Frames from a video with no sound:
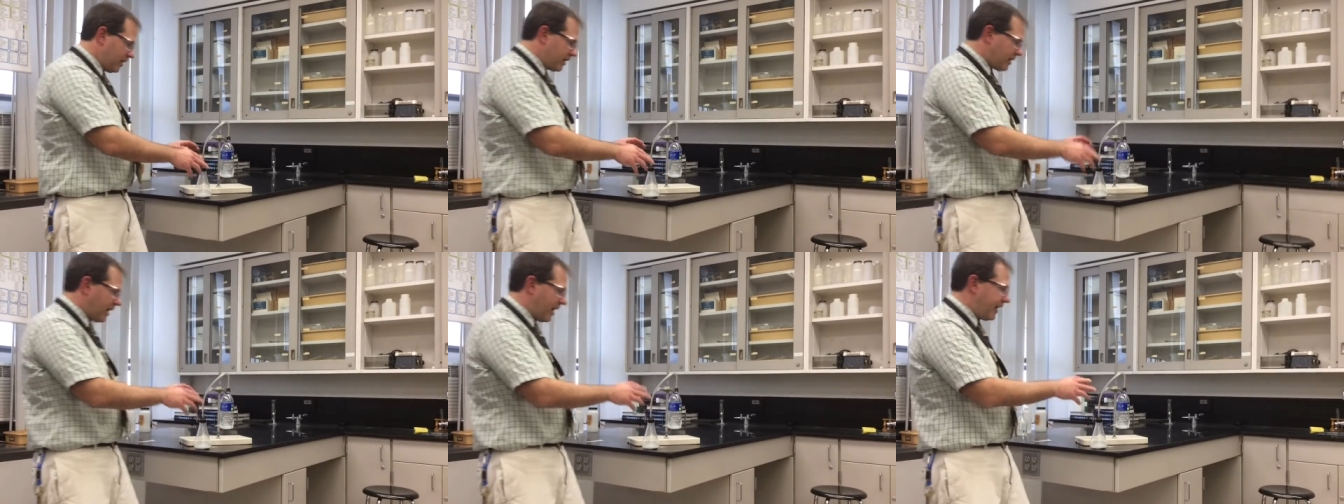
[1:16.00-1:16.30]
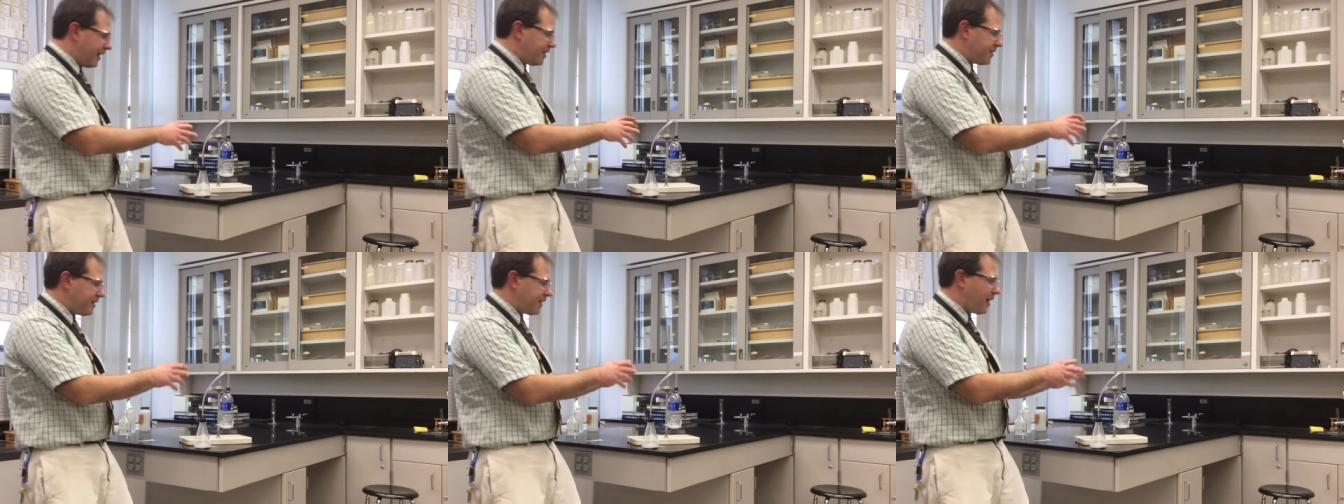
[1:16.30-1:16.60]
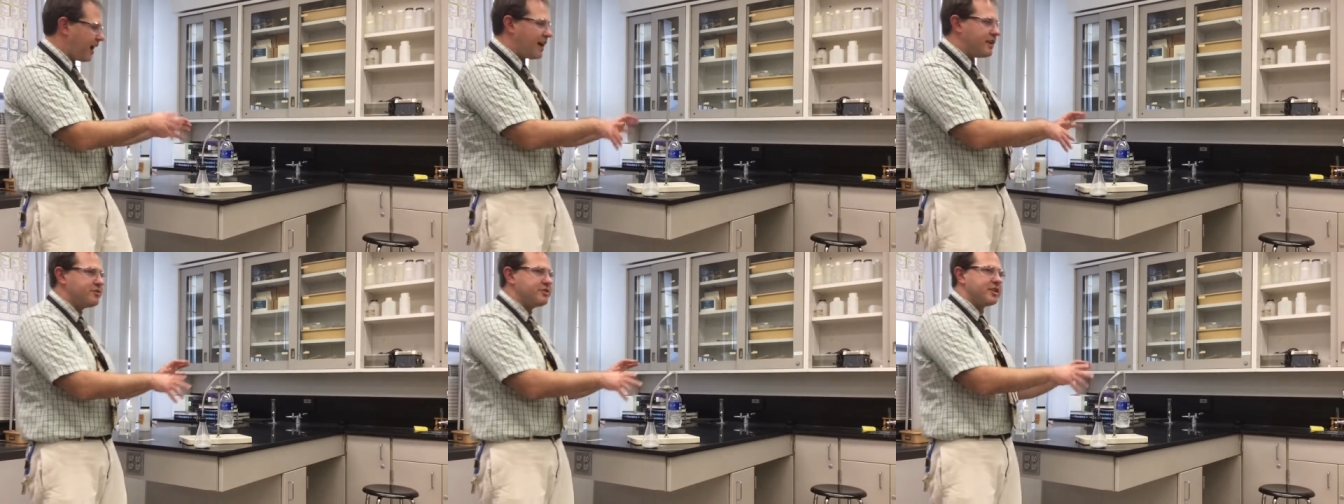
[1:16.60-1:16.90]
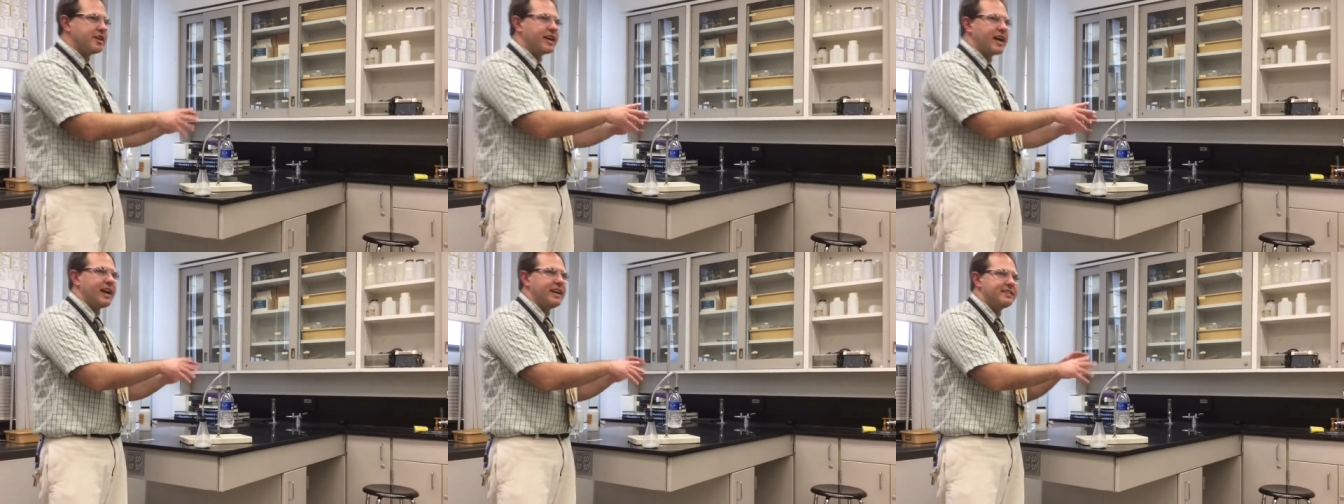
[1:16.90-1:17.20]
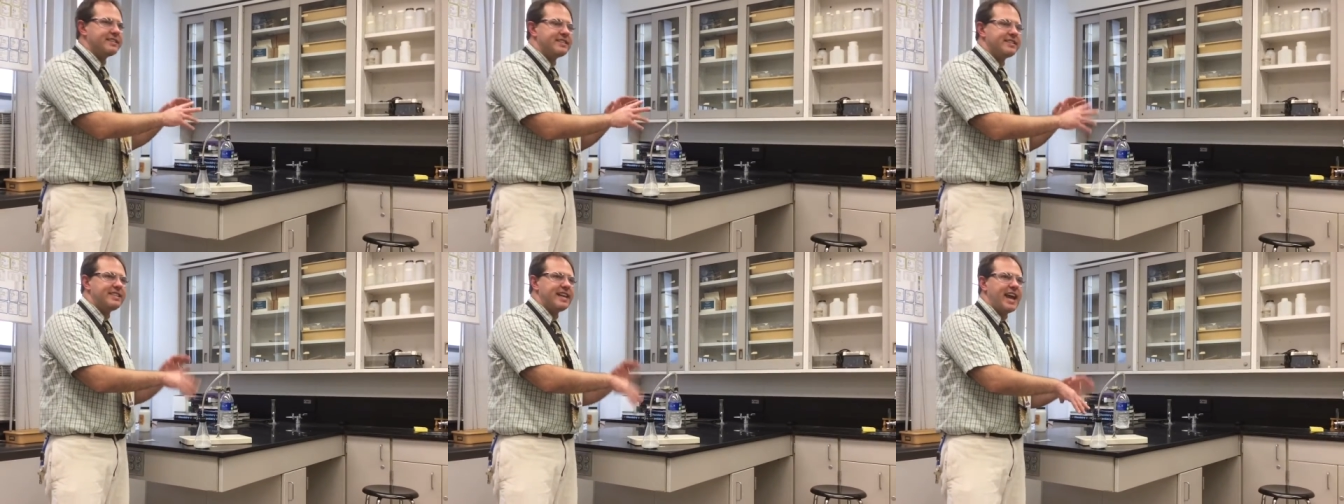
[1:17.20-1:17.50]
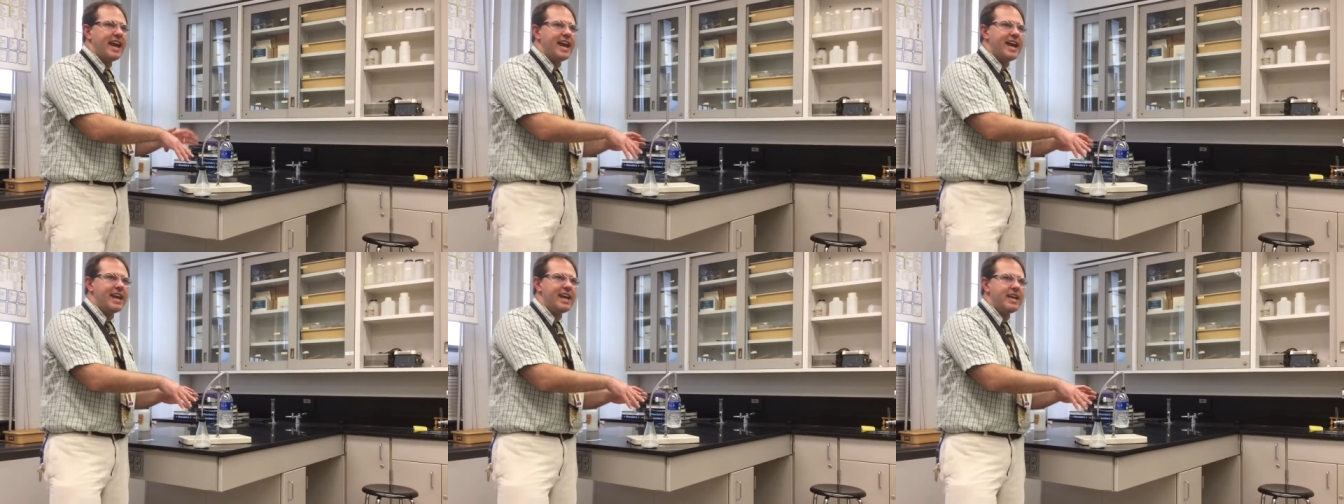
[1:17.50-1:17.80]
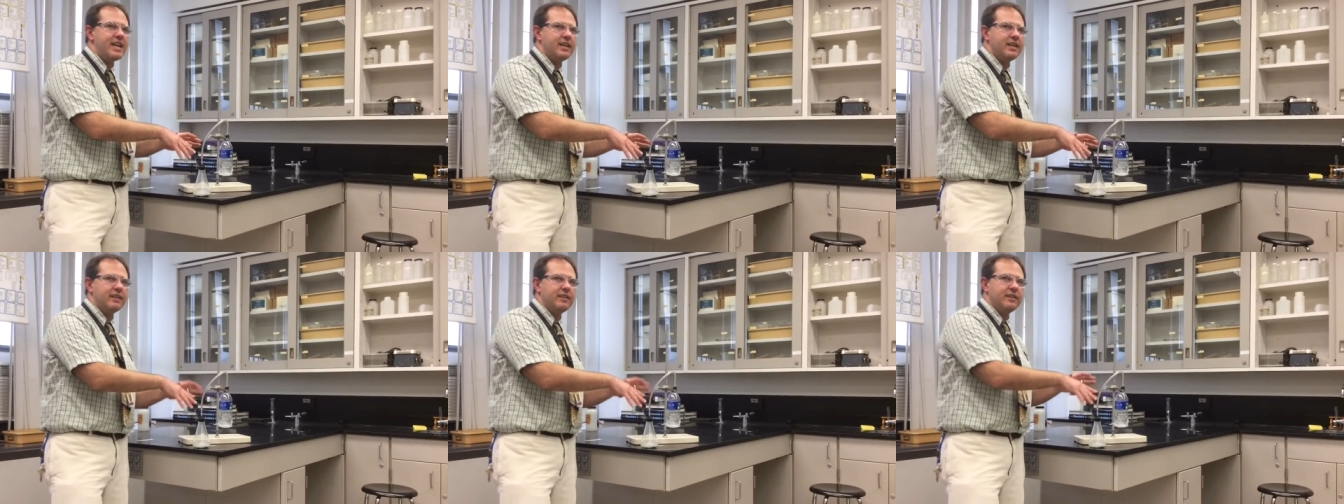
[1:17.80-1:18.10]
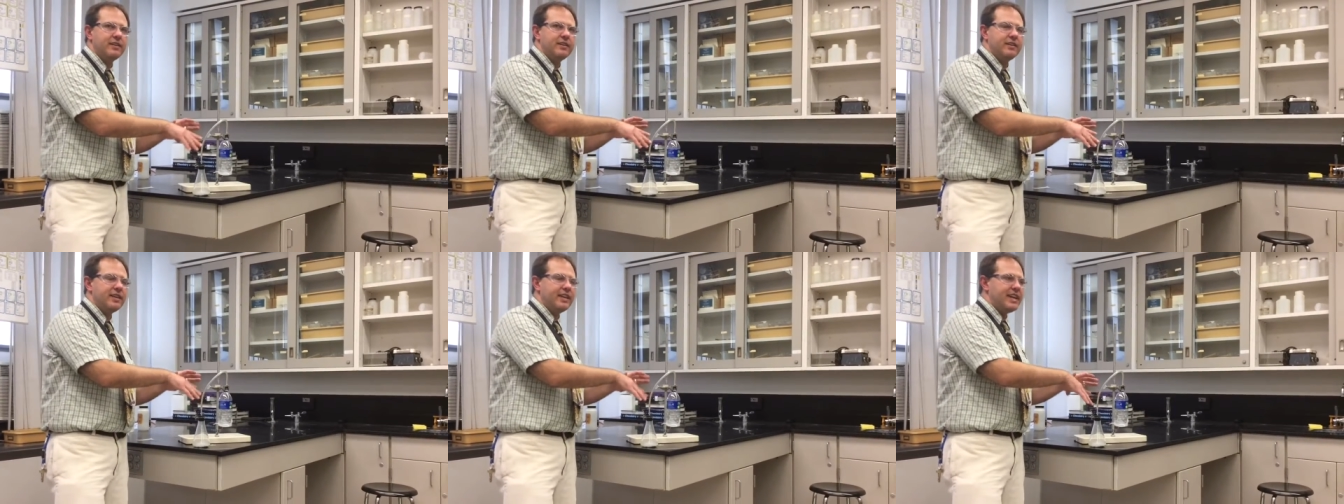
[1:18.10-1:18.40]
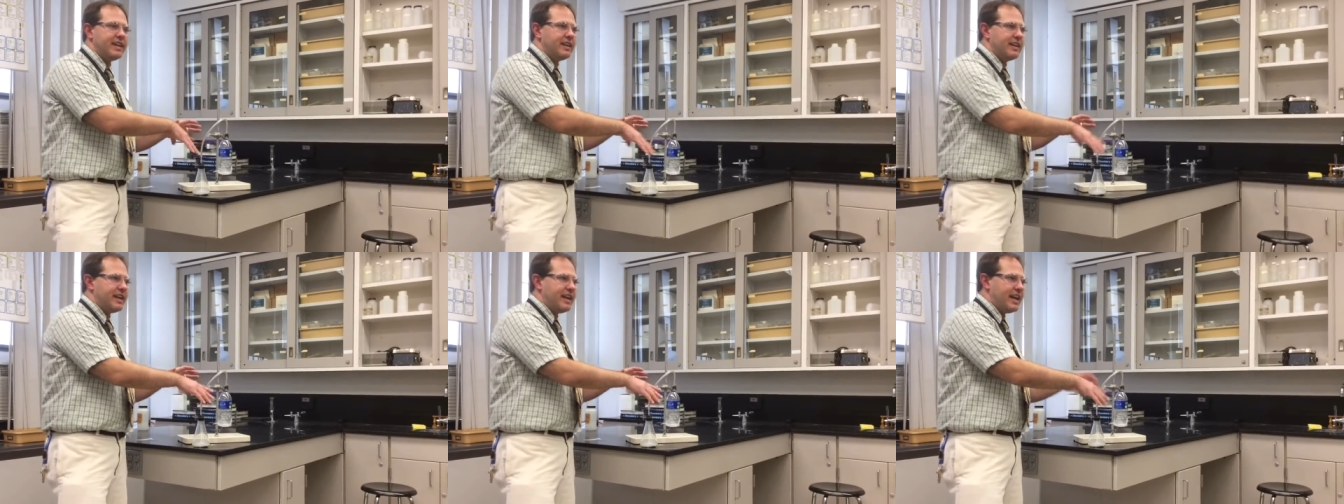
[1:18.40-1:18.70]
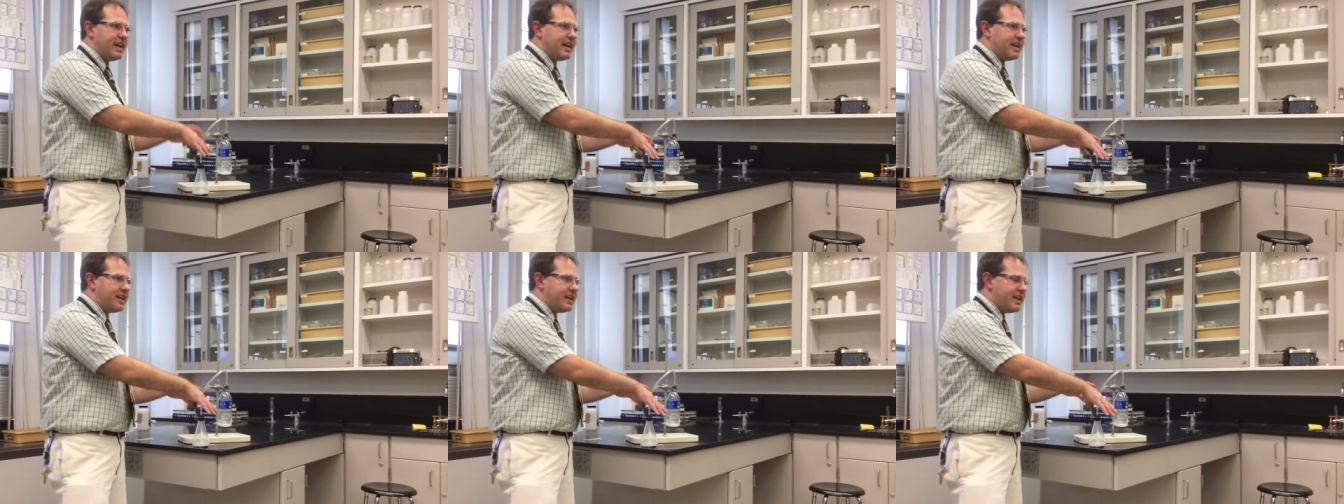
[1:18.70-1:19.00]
kind of the hydrogen kind of stay in